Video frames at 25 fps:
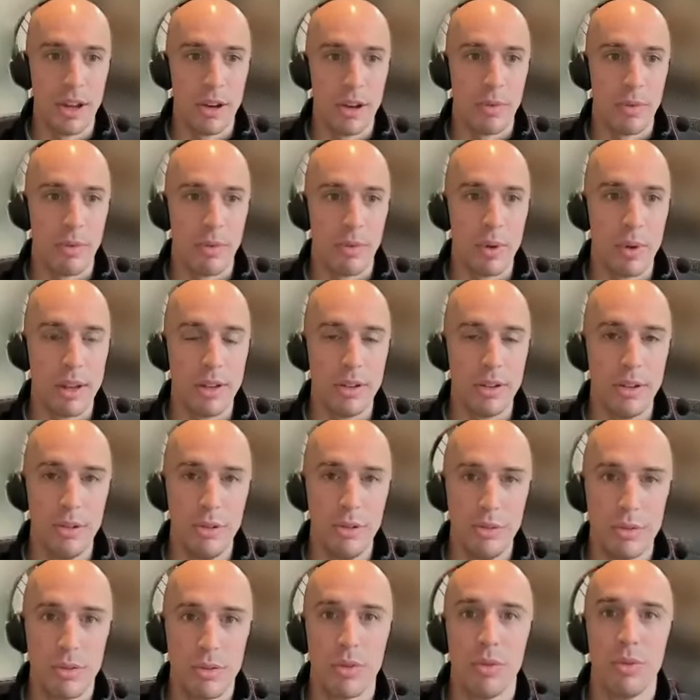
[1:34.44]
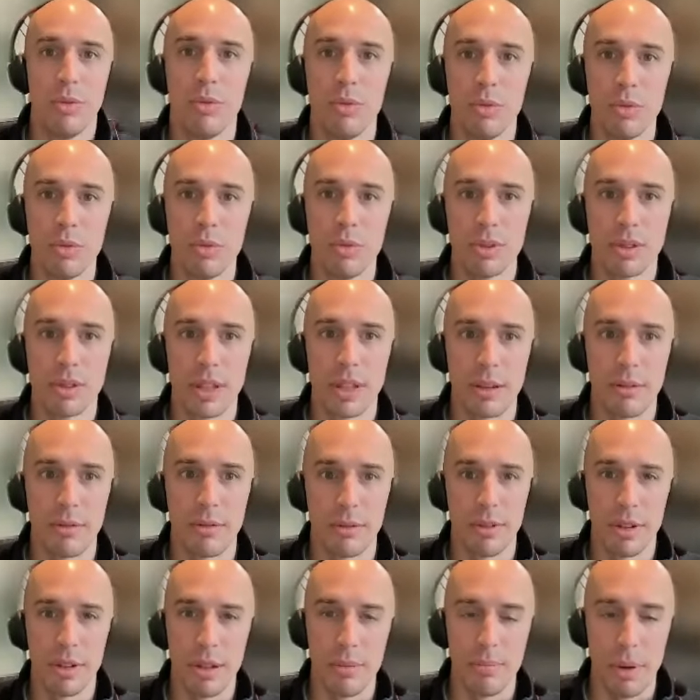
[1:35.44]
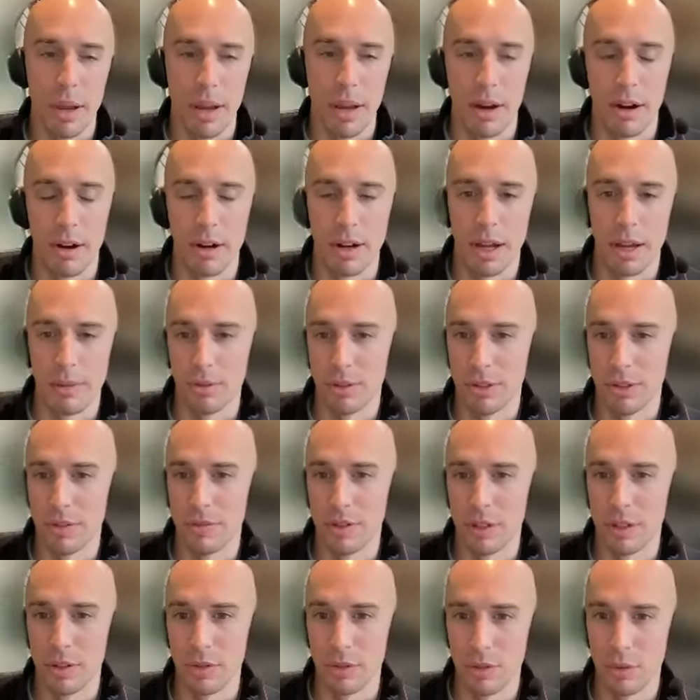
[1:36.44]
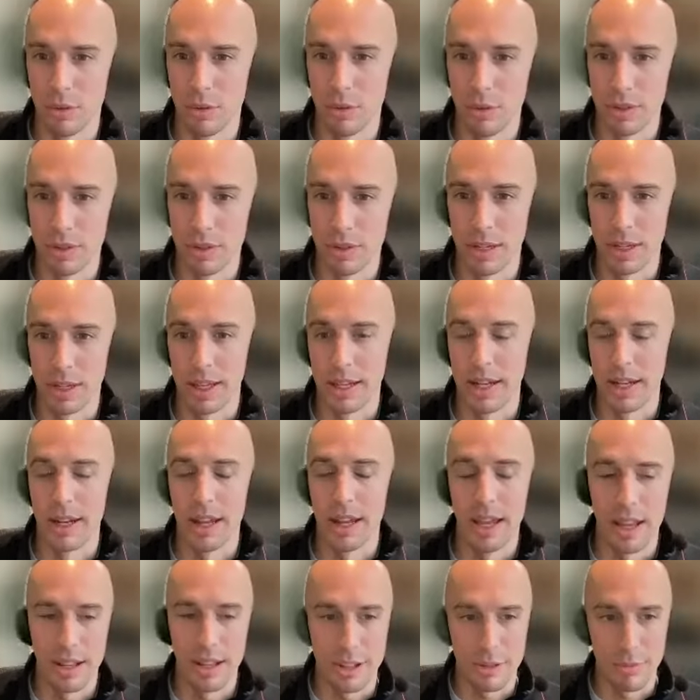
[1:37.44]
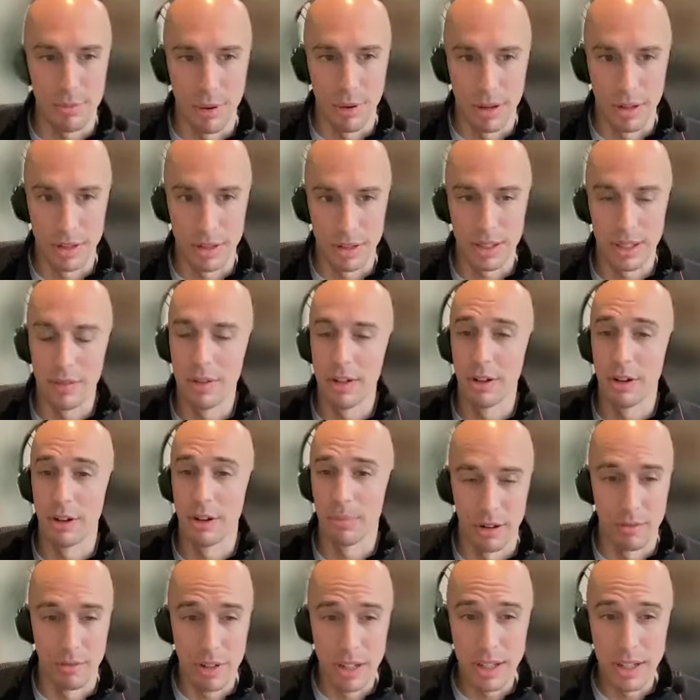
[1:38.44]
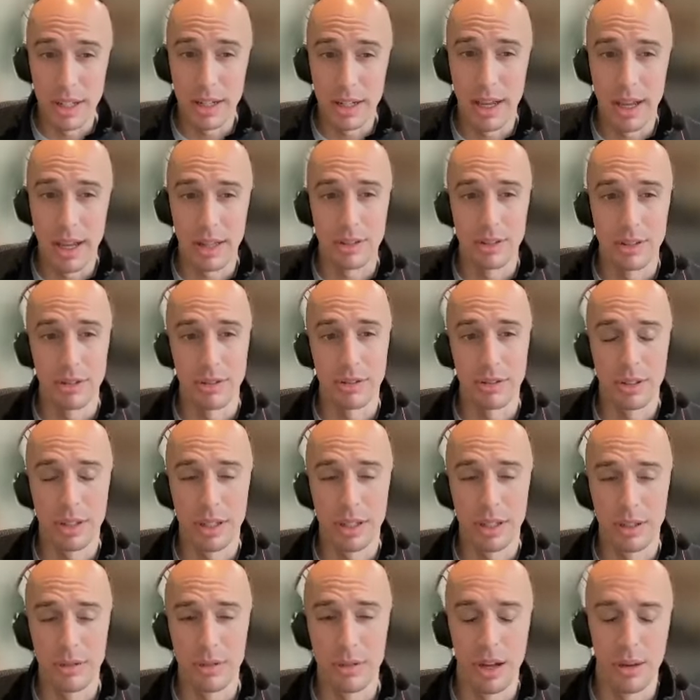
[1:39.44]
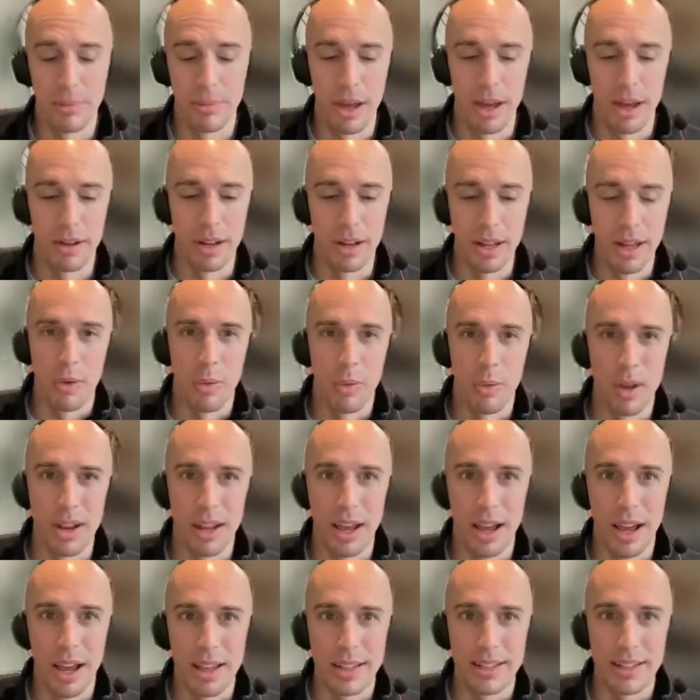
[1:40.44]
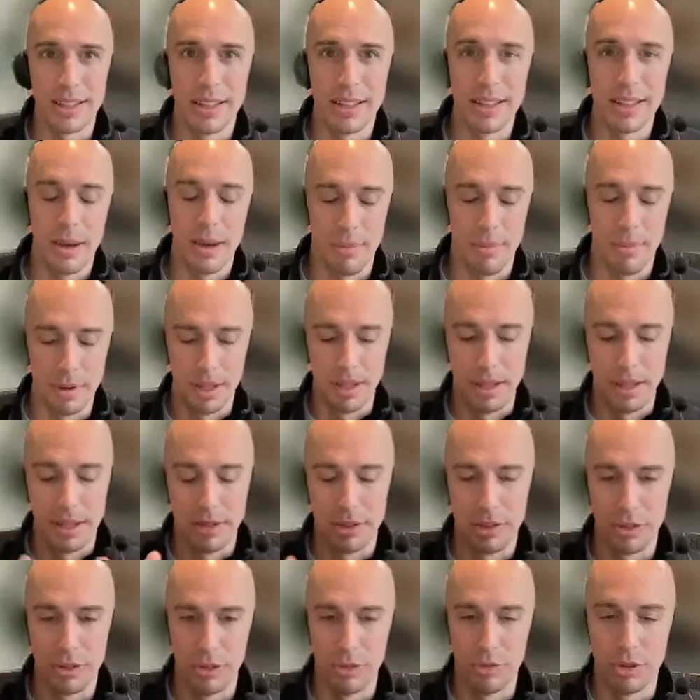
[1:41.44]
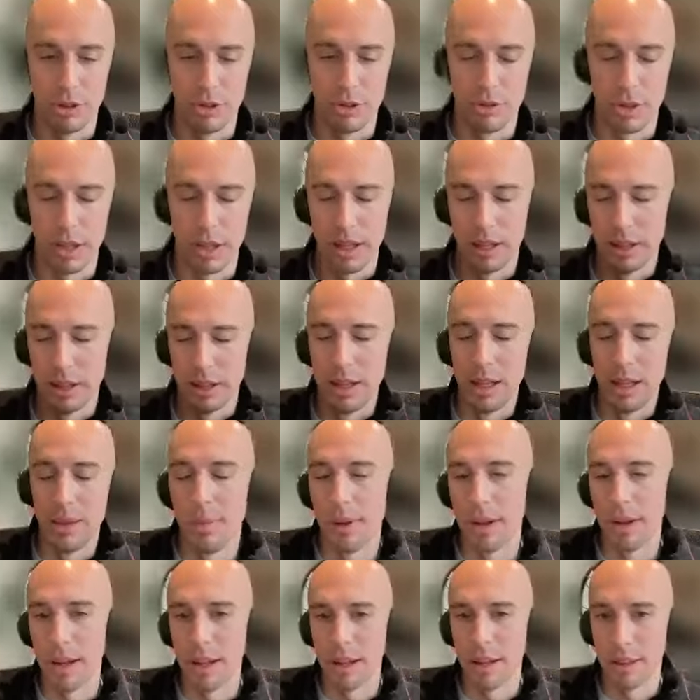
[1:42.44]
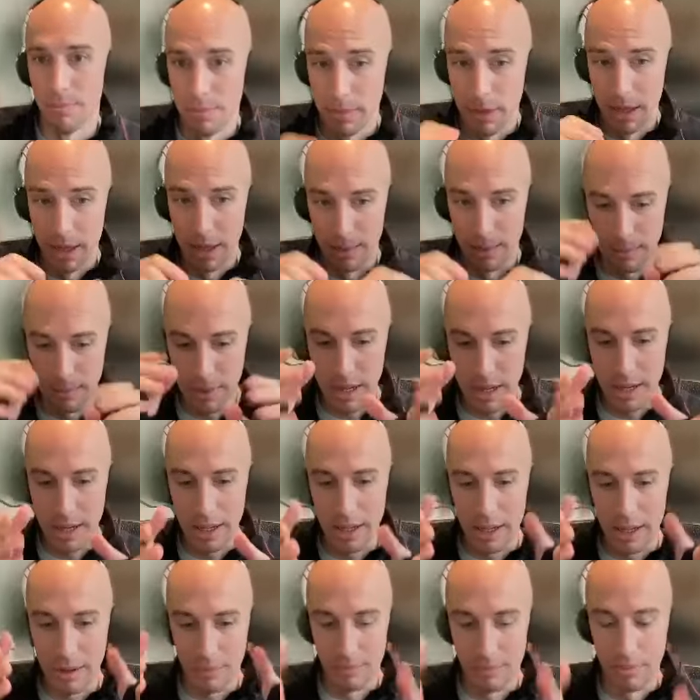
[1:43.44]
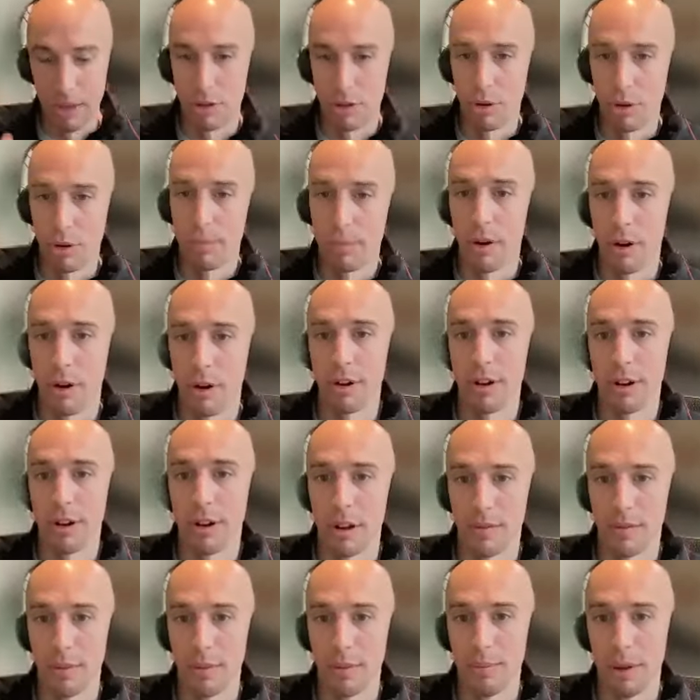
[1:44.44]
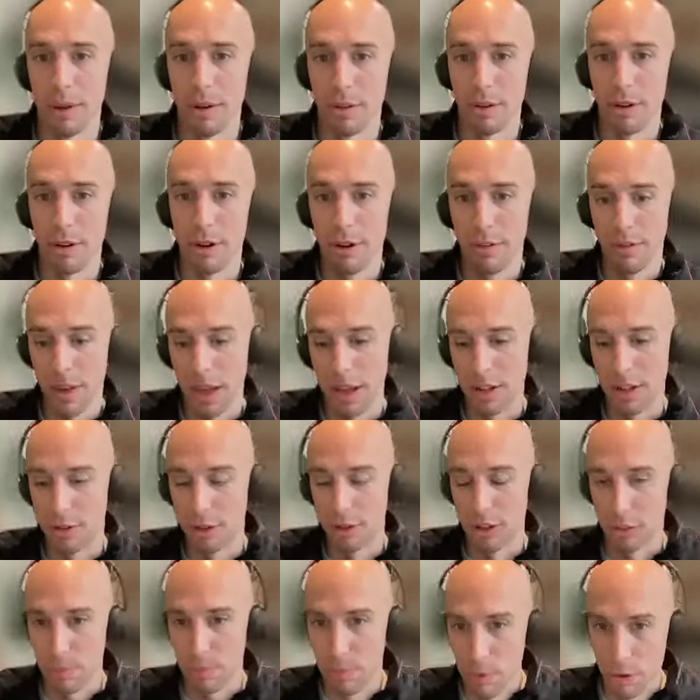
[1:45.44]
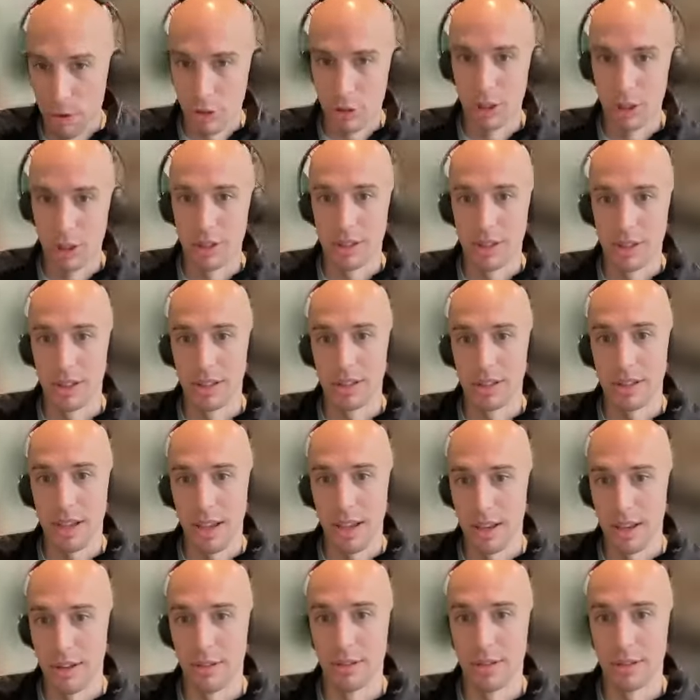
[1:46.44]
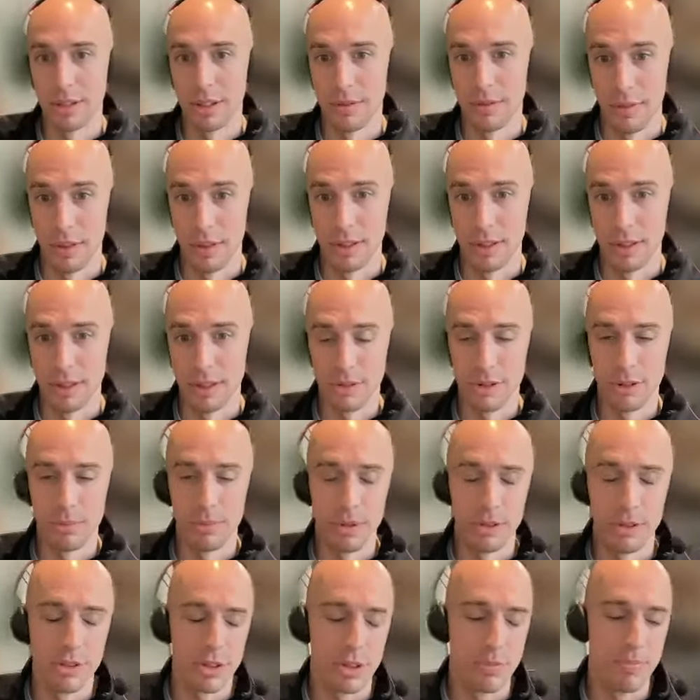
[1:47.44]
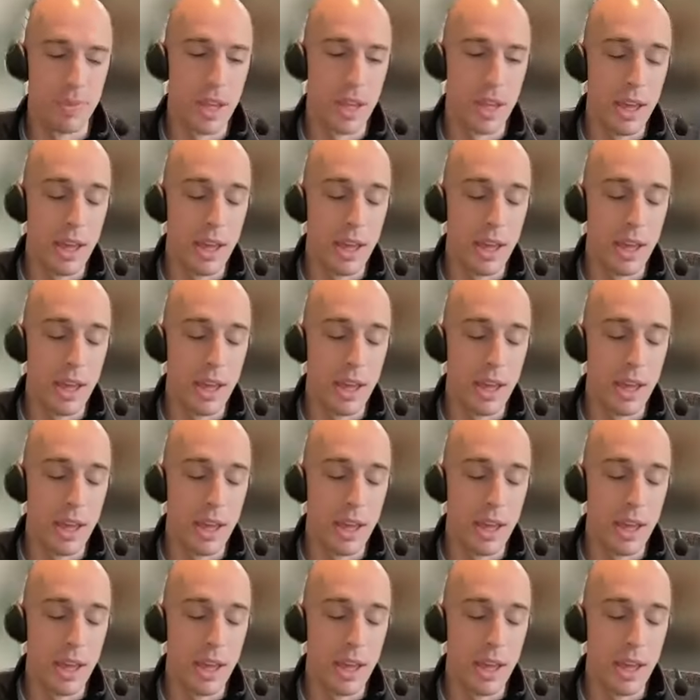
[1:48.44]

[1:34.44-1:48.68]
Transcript: When new tools, like really paradigm shifting tools that can enhance productivity or really enhance your skill, come out, what I see happening is you just eliminate the meaty middle part of the bell curve and just push it to the tails of the distribution.